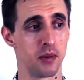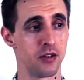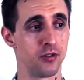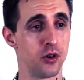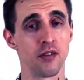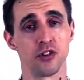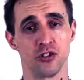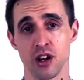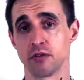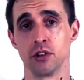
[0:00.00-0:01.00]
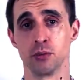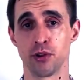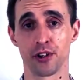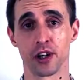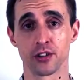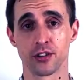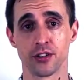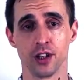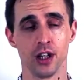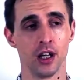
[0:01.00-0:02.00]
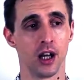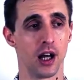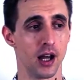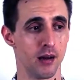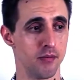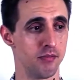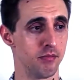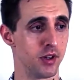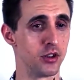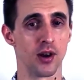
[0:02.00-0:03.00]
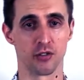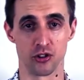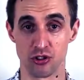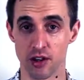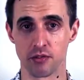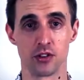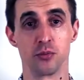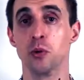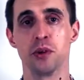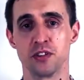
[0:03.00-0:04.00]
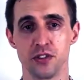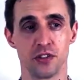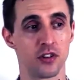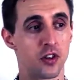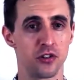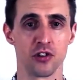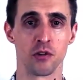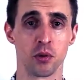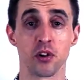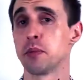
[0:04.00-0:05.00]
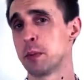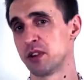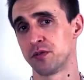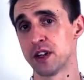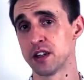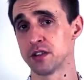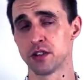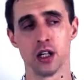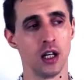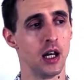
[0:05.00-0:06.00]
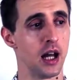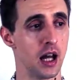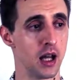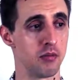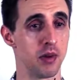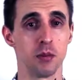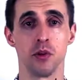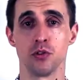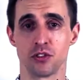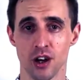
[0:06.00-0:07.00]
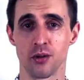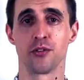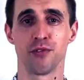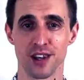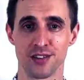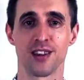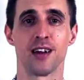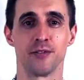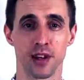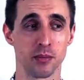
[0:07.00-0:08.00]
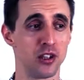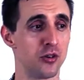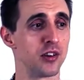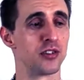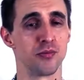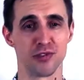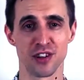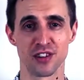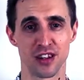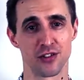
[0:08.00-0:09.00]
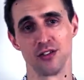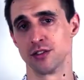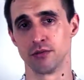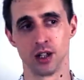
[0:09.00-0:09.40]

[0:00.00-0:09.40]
If you have a general product and you have a small business that does a general product, maybe it's fitness, maybe you start with friends and family doing some free sessions.